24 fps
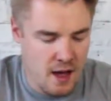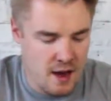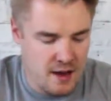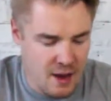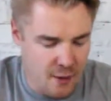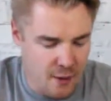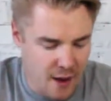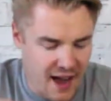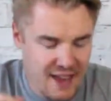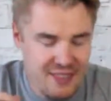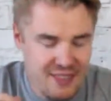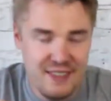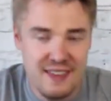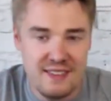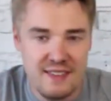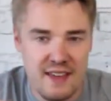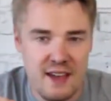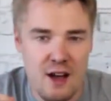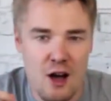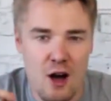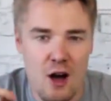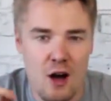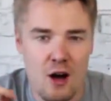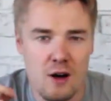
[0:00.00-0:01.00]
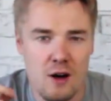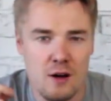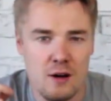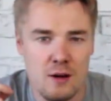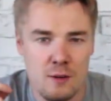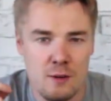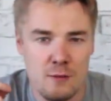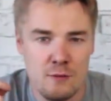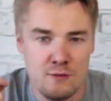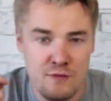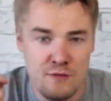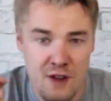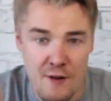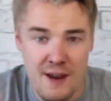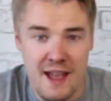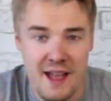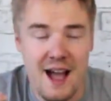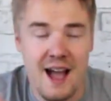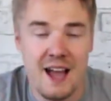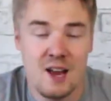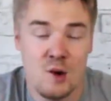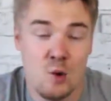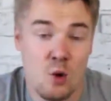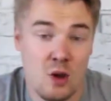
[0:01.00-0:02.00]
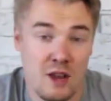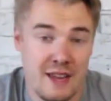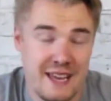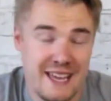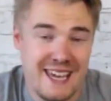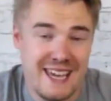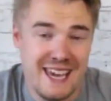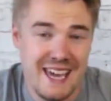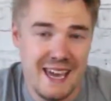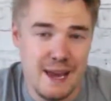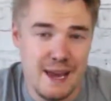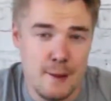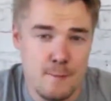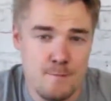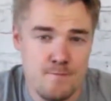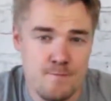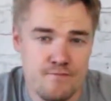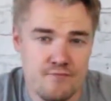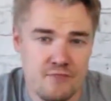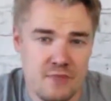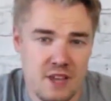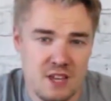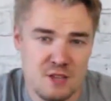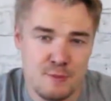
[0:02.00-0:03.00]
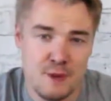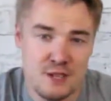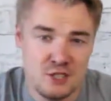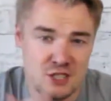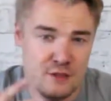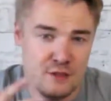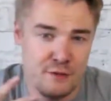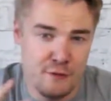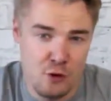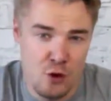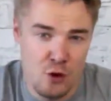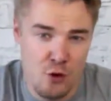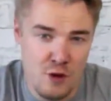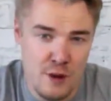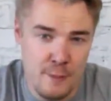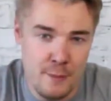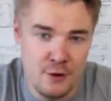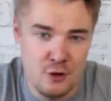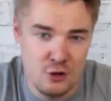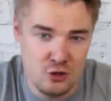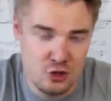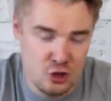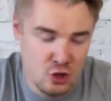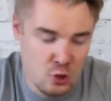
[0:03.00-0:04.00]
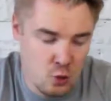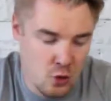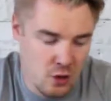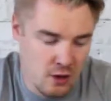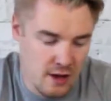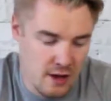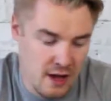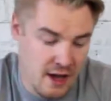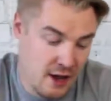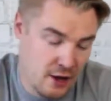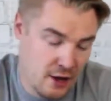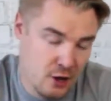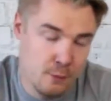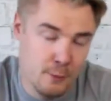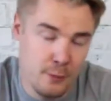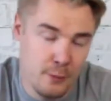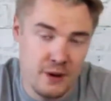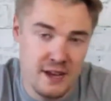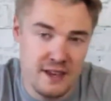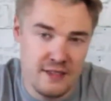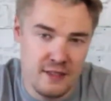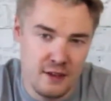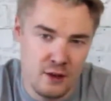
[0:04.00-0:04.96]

Now I think they are very high quality kit, especially for a reproduction company.